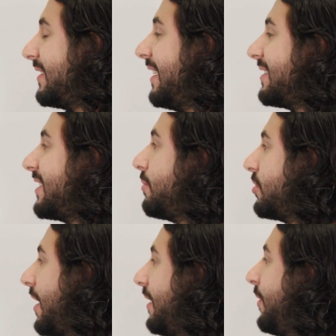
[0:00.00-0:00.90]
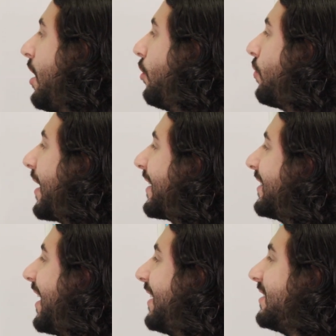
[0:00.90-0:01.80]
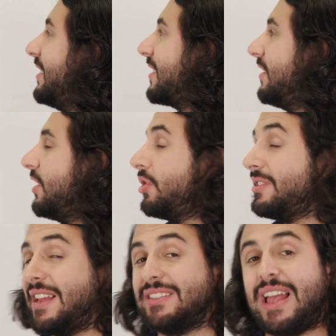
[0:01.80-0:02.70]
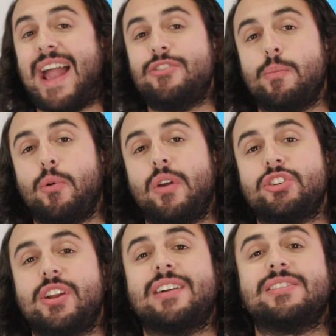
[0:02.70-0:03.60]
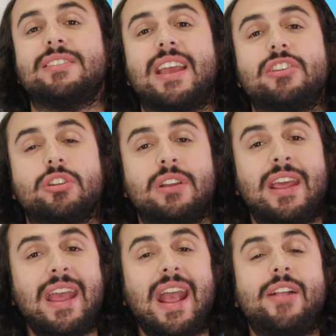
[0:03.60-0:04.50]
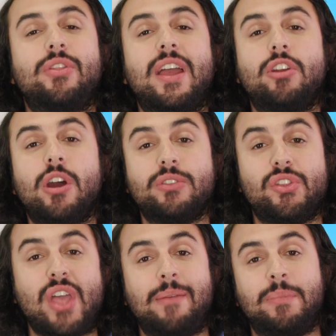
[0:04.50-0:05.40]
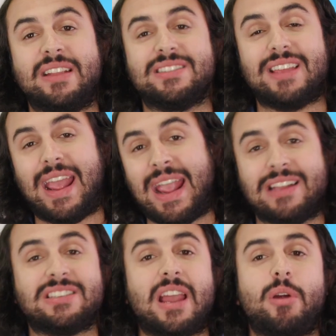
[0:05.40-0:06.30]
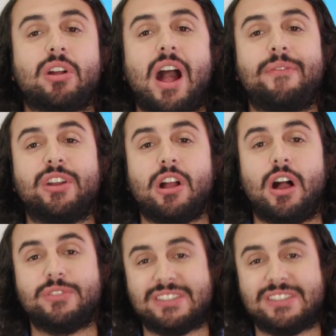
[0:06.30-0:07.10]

see a substrate, recognize these conditions as hydroboration oxidation, and then know that that means anti-Markovnikov